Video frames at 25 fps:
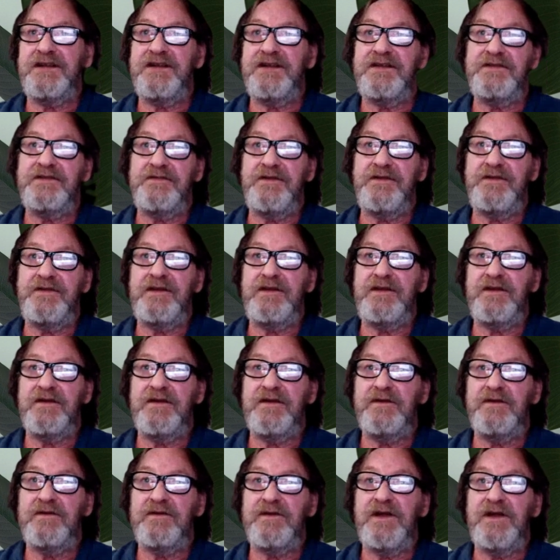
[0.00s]
in his
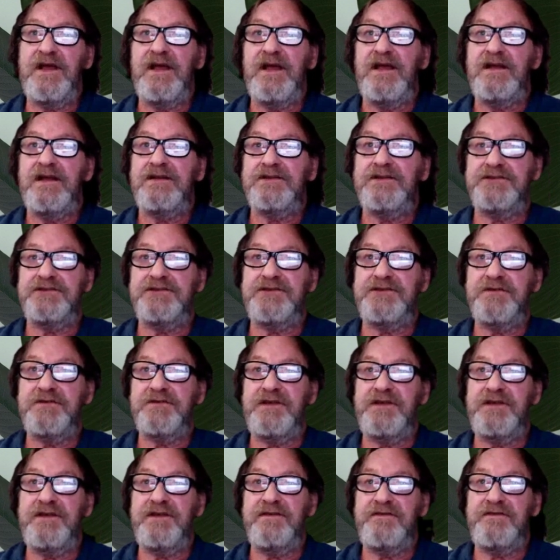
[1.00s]
video to
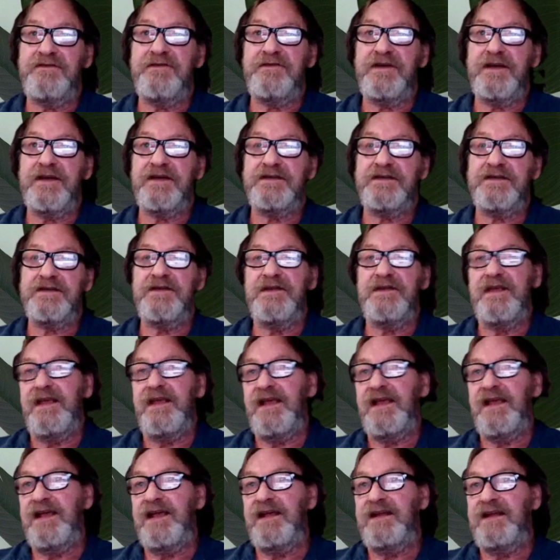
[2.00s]
show the effects.
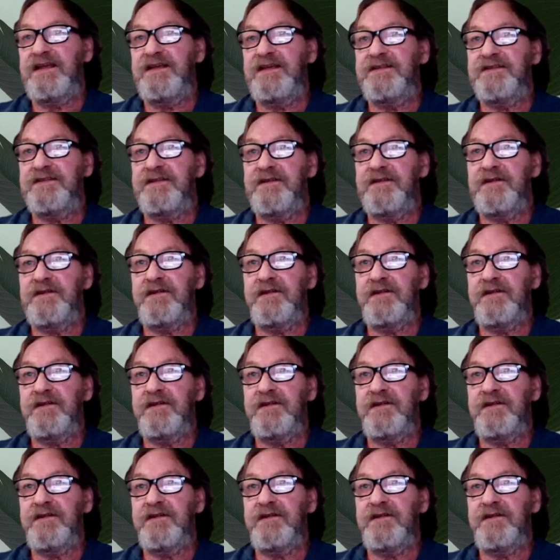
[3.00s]
And he's